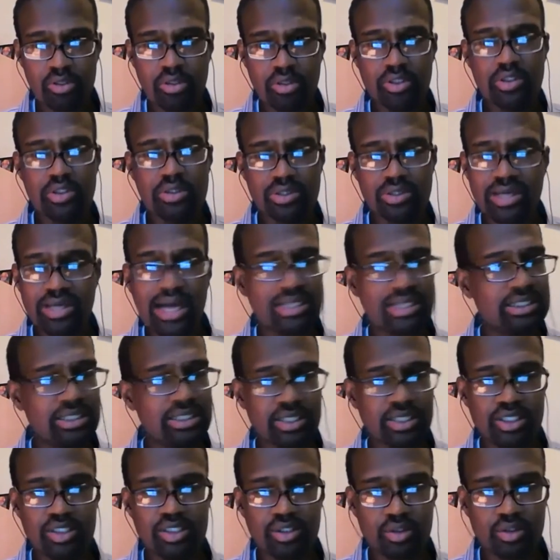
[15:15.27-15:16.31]
You gotta
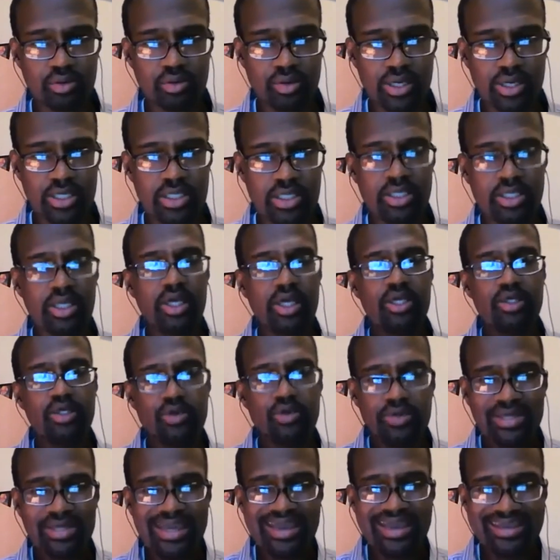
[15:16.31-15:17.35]
look at your credit. You
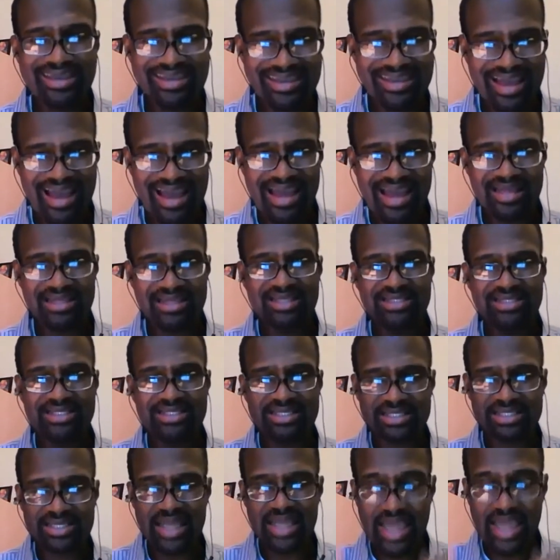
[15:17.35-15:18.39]
cannot
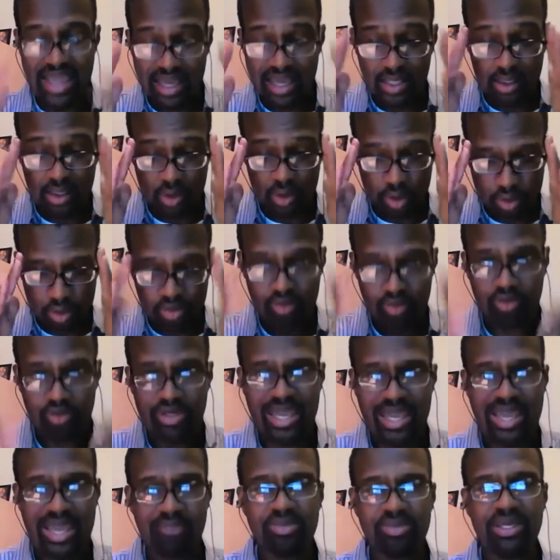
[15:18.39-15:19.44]
just you
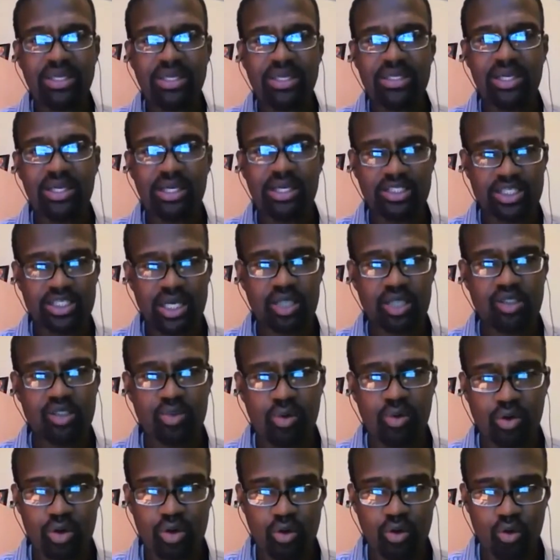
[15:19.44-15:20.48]
can't be in a child
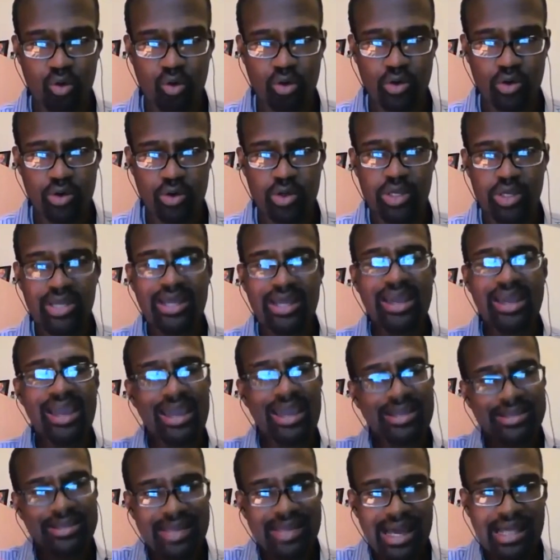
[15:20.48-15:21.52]
support order
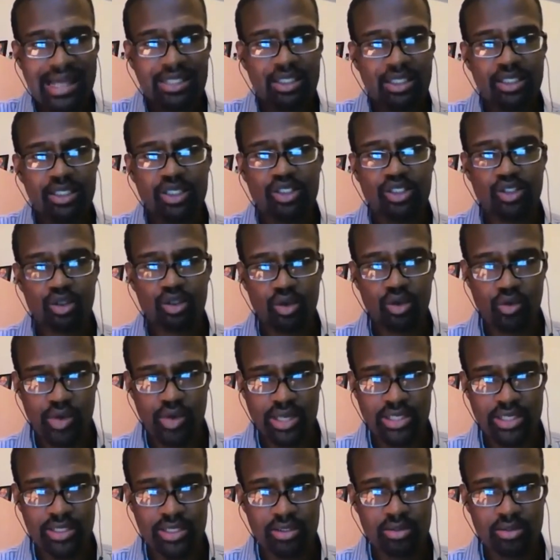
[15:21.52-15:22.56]
and not look at your
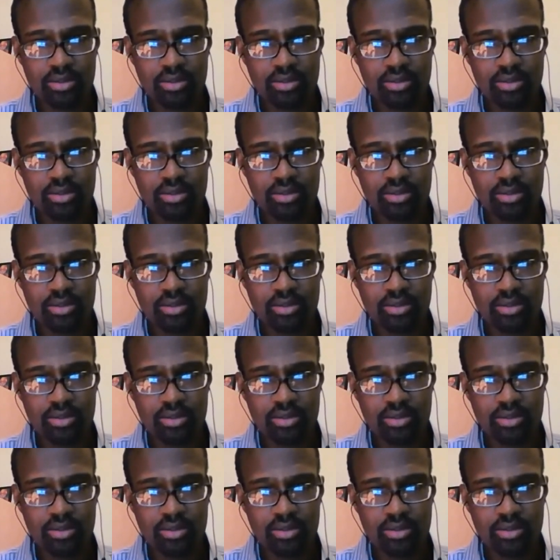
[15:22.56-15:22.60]
credit.